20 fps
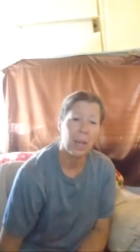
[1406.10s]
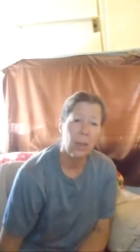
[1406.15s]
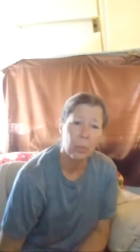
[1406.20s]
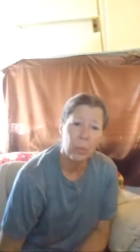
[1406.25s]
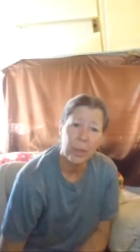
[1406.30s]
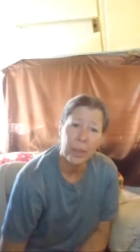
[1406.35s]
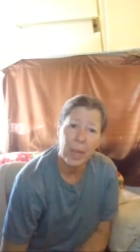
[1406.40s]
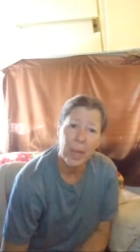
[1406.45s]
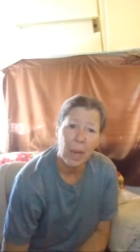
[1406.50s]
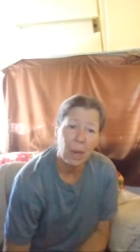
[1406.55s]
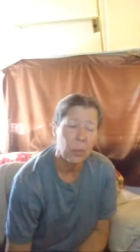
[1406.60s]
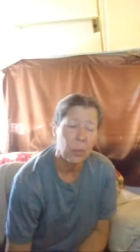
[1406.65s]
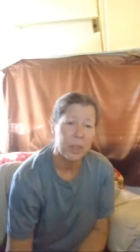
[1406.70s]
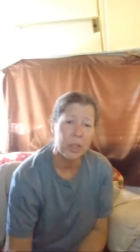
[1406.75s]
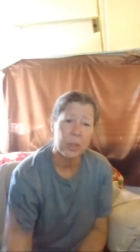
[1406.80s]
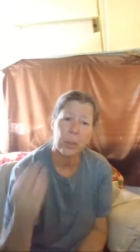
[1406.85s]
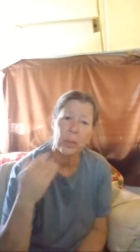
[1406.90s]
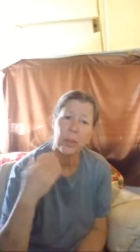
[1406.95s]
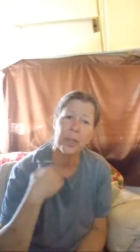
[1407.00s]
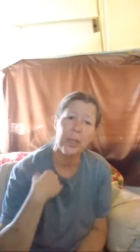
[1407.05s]
We're an
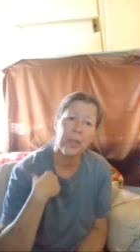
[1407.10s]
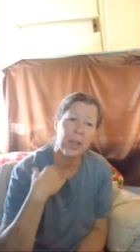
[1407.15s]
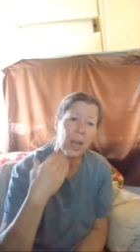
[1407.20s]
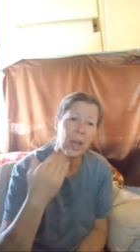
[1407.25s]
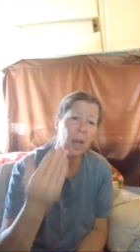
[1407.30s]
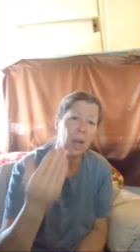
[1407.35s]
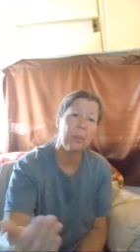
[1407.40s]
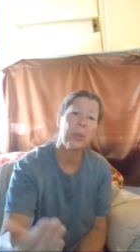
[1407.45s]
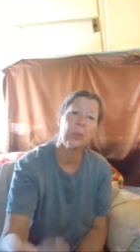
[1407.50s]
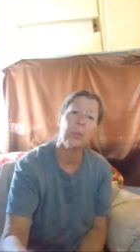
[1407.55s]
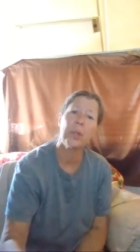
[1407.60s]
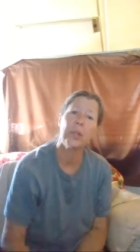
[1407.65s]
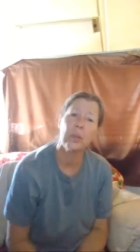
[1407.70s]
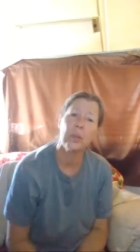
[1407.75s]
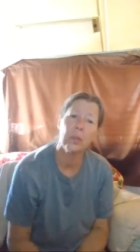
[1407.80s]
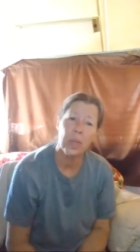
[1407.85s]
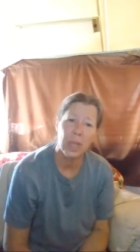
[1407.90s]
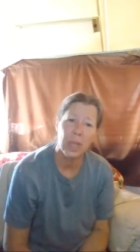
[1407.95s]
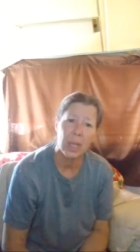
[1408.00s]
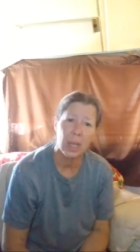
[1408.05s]
outreach. We're here to
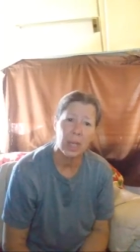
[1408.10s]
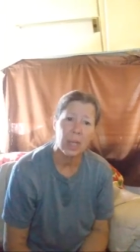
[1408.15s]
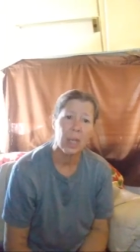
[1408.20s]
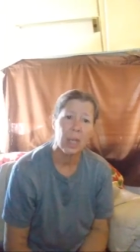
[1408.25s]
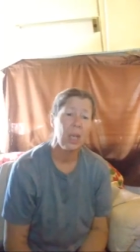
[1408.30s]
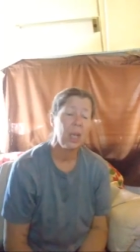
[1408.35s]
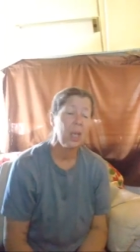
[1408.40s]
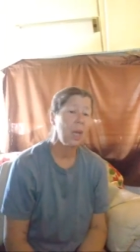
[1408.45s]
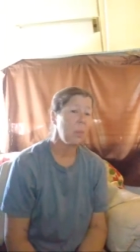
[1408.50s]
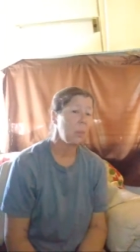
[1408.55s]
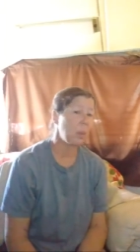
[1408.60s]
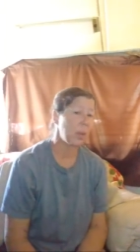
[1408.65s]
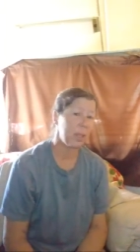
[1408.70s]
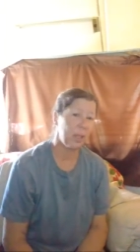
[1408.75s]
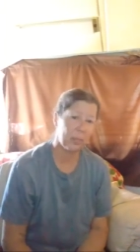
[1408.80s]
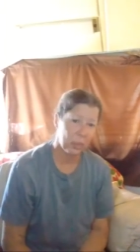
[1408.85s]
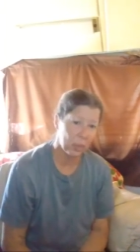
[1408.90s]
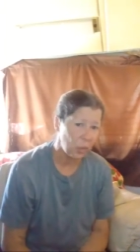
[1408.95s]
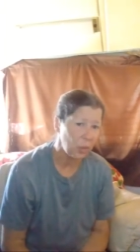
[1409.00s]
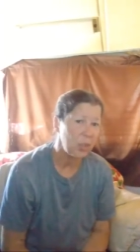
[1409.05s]
help you when you need it.
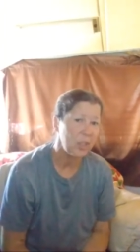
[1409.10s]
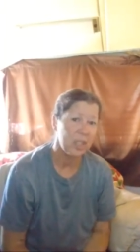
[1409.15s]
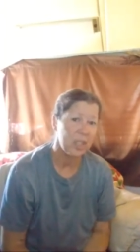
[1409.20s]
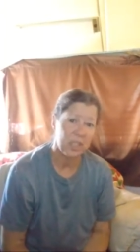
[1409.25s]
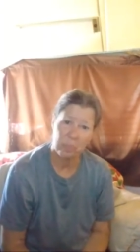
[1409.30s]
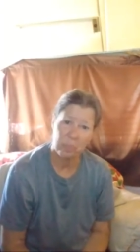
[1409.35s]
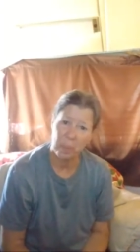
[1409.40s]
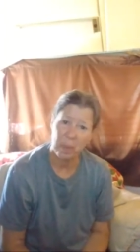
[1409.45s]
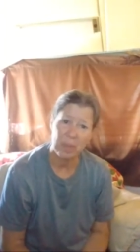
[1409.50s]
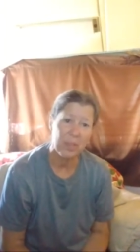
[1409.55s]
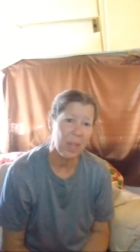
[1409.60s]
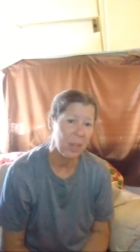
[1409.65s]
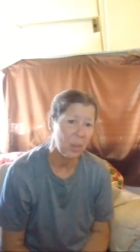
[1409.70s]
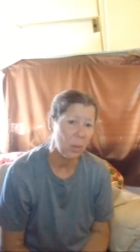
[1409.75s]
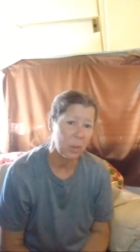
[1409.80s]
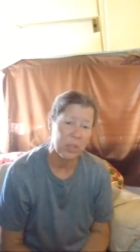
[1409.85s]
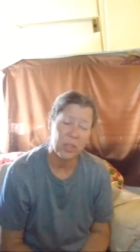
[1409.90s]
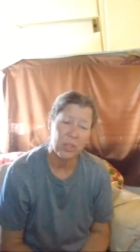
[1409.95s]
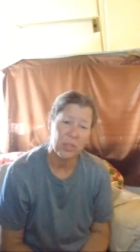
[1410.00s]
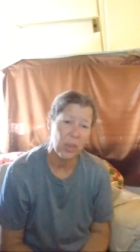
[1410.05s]
But if you're going to
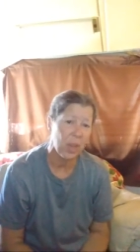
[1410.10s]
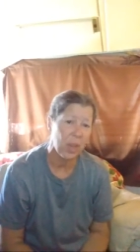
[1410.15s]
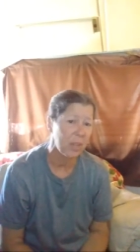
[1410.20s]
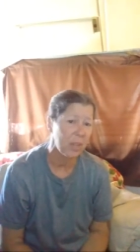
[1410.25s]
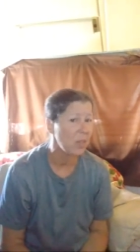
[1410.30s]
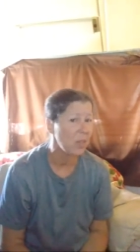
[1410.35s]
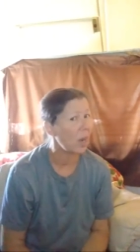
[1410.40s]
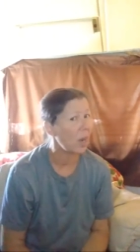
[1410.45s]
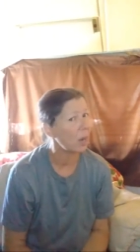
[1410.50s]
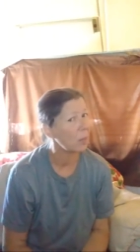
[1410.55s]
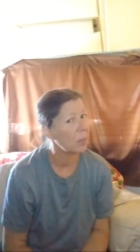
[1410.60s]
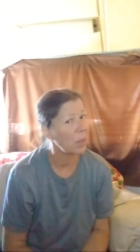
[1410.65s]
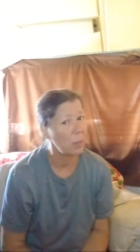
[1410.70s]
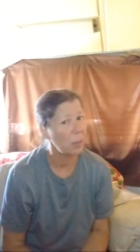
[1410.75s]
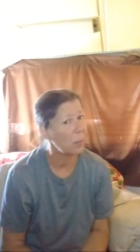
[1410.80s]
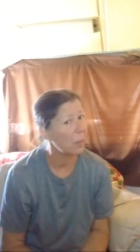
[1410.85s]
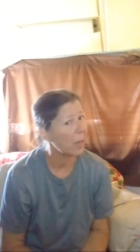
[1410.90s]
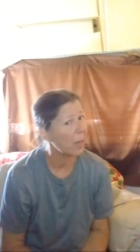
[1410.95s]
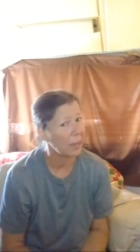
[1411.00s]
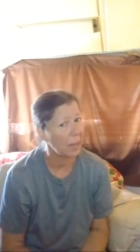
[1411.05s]
spit in that horse's face,
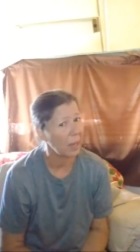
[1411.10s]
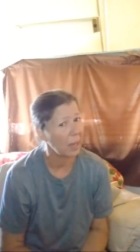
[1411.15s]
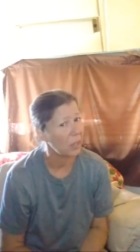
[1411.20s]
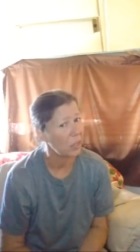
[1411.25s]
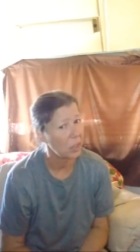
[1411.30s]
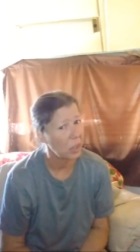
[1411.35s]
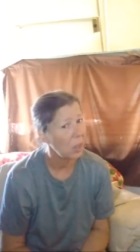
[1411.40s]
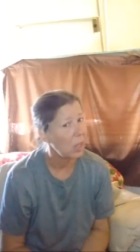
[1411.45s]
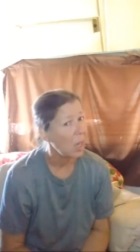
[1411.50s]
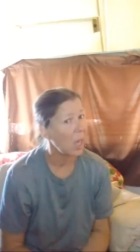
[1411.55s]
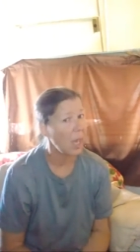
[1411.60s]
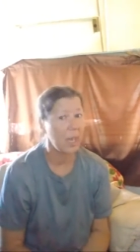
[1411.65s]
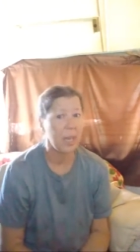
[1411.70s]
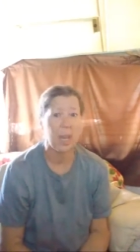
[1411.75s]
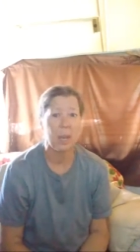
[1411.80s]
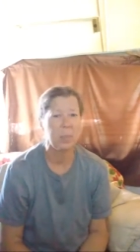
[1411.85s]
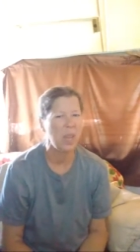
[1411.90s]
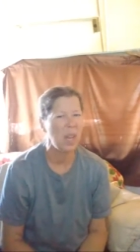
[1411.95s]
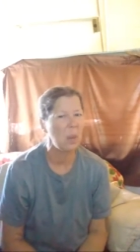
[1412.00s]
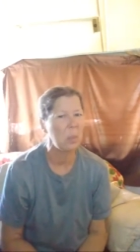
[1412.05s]
I'm coming back at you,
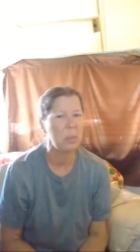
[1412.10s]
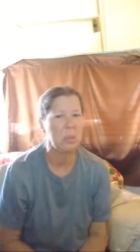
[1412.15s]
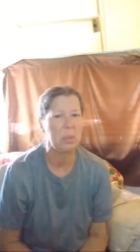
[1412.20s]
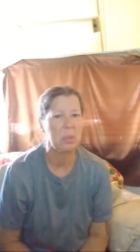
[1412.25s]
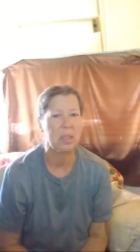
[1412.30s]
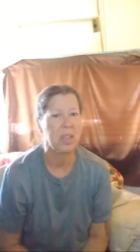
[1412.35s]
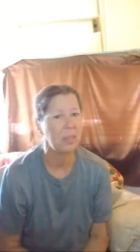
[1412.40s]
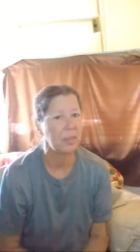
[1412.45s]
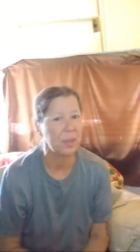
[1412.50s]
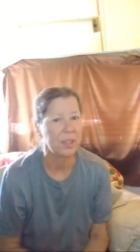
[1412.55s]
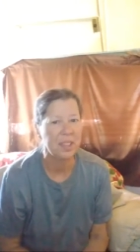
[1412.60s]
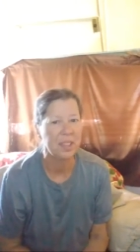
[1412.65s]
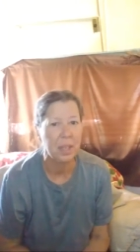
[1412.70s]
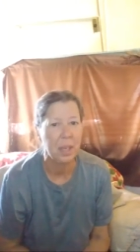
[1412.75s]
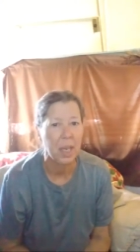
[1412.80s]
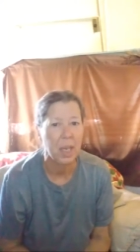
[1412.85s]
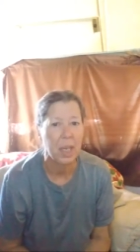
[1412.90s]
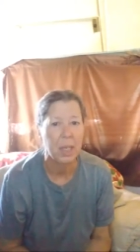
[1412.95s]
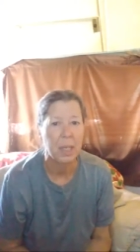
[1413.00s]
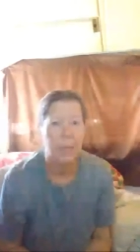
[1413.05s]
and I'm coming with
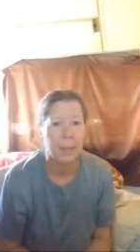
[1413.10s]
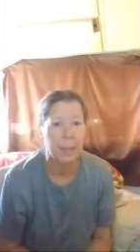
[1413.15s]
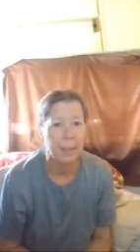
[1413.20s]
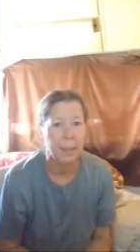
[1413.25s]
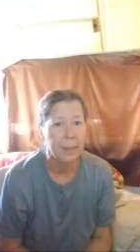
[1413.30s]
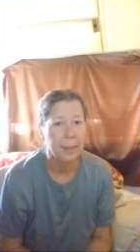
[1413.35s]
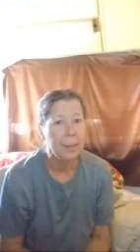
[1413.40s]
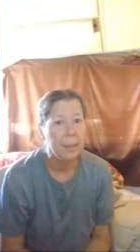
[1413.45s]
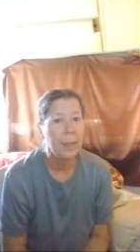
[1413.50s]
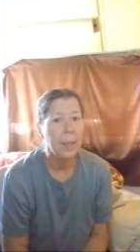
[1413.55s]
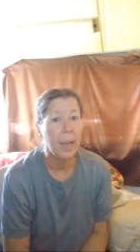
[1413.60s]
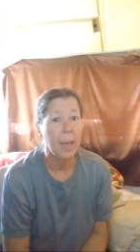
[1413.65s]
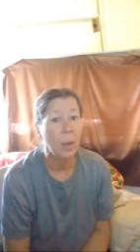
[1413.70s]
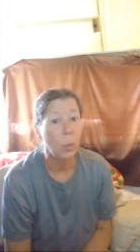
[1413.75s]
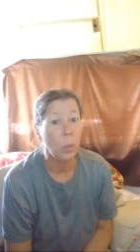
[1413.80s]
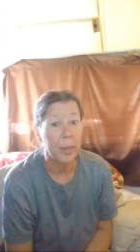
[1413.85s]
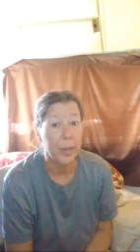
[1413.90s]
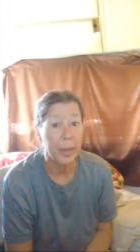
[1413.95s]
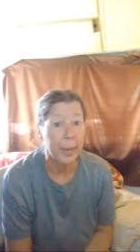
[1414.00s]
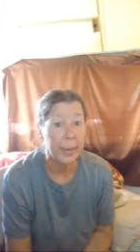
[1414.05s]
everything I got.
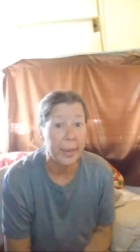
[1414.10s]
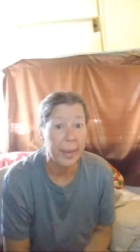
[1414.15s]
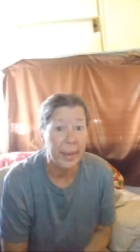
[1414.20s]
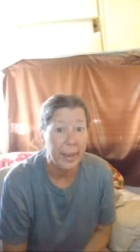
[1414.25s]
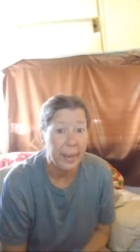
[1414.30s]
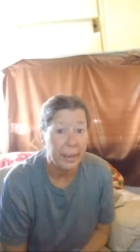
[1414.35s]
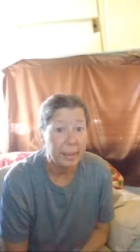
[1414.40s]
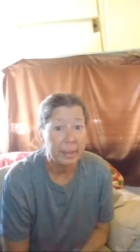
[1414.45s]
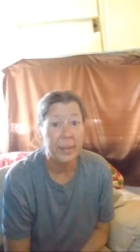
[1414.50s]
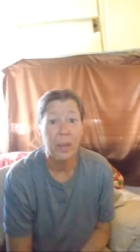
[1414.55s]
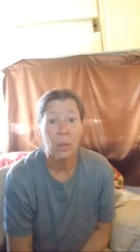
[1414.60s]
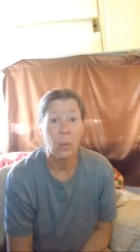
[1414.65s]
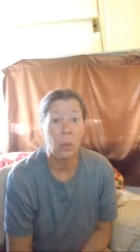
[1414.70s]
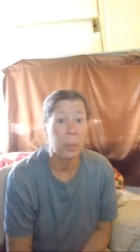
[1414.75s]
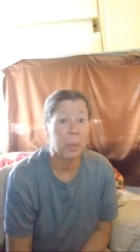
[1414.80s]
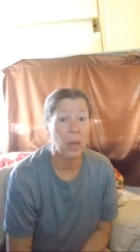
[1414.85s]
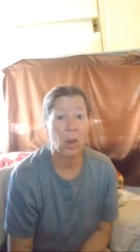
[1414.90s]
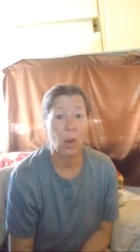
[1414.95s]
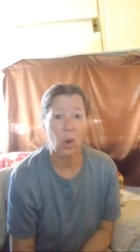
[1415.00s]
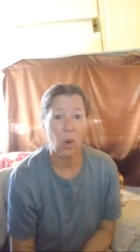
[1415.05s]
And what I got will
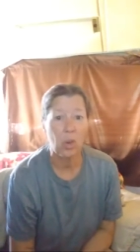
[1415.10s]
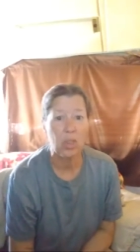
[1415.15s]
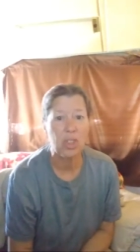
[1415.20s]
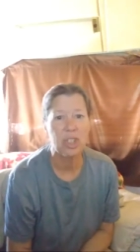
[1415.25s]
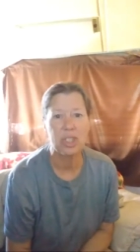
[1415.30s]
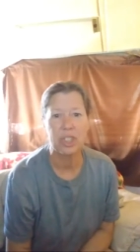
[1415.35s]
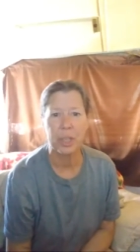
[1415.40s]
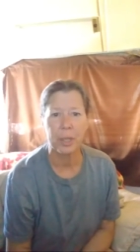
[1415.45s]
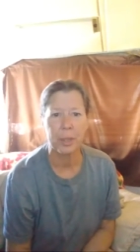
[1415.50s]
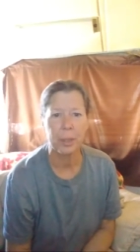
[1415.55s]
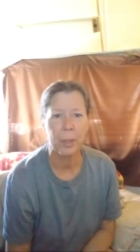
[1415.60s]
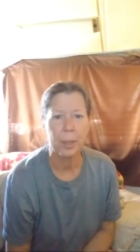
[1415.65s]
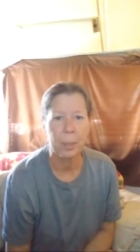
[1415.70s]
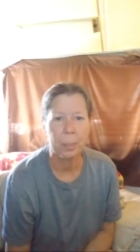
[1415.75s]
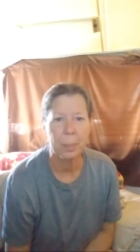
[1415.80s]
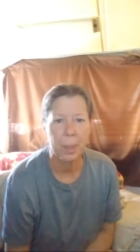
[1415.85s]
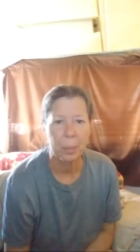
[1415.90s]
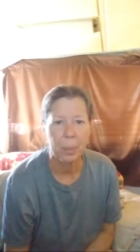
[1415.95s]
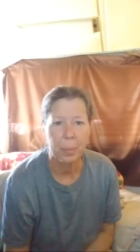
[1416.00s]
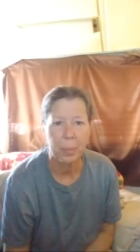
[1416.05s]
be a whole shitload of
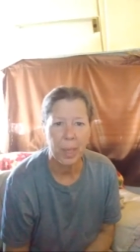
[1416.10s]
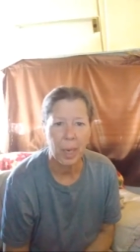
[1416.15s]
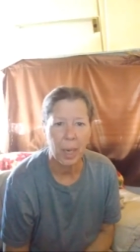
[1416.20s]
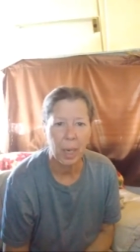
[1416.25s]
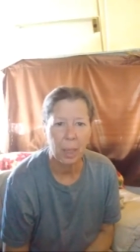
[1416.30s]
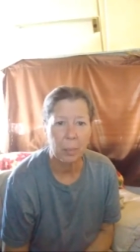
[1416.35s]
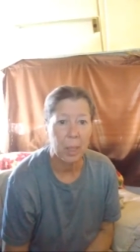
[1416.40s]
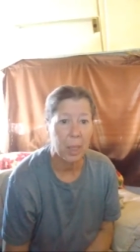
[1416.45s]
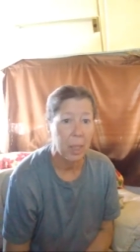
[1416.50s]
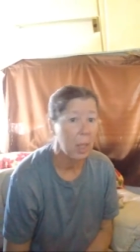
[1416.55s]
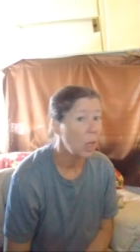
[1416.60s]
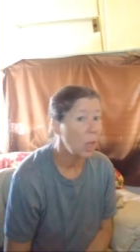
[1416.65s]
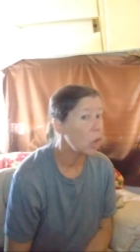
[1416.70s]
people behind me.